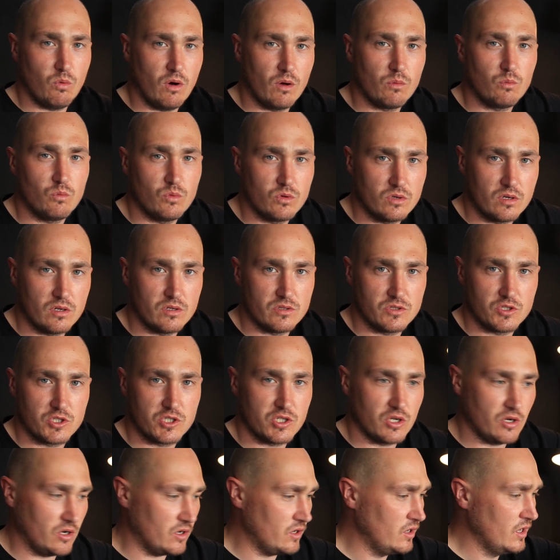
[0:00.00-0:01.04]
one woodland
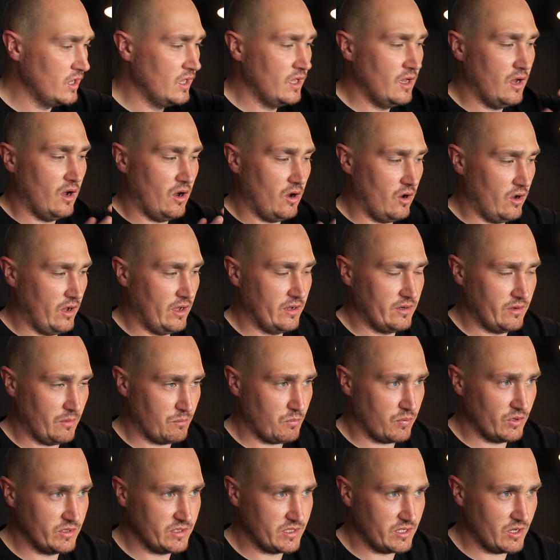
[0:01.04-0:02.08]
shot and I
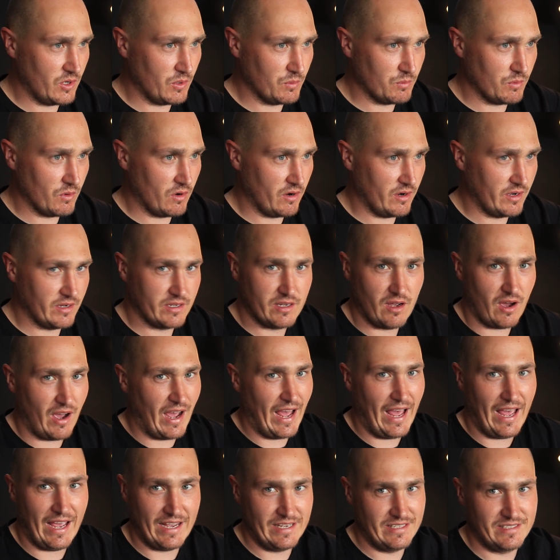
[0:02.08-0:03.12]
printed it on Baryta. I
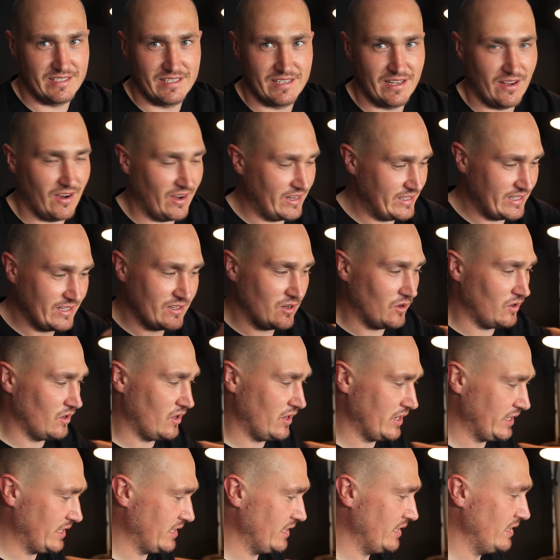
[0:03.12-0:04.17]
hated it. I did not
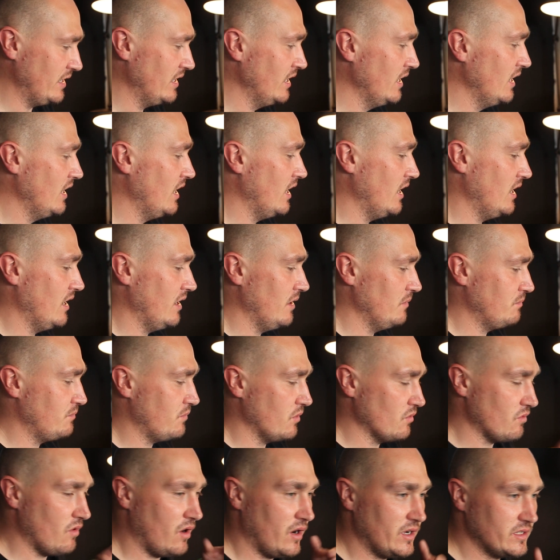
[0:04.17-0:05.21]
like it.
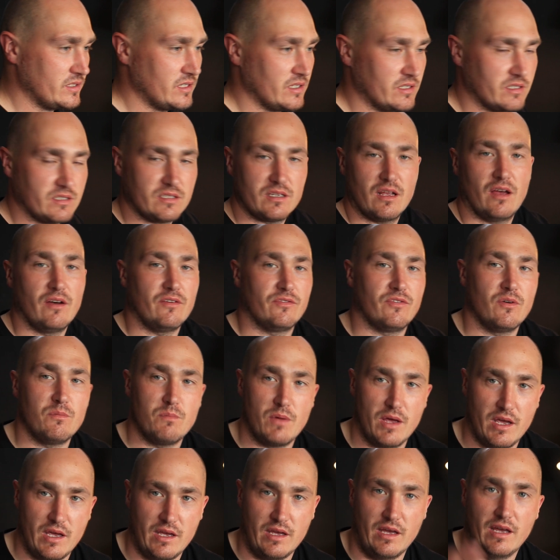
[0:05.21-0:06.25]
Baryta for
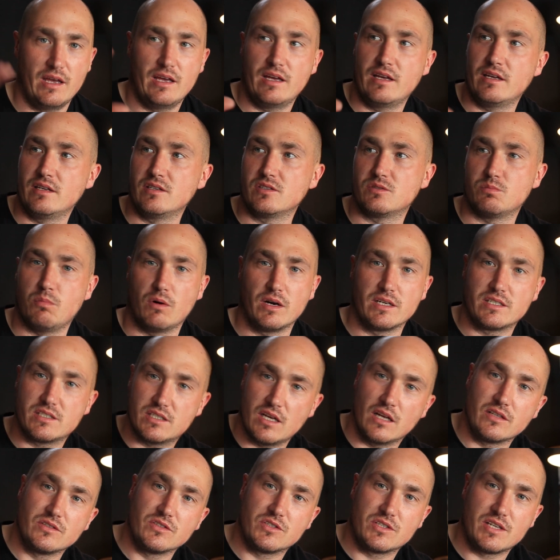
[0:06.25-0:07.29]
me is my
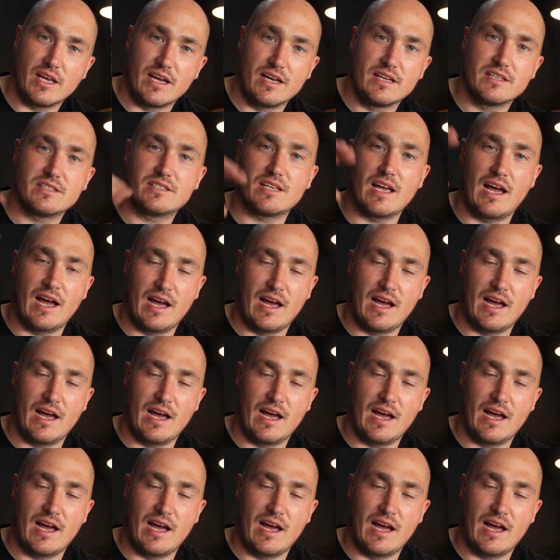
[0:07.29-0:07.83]
sunsets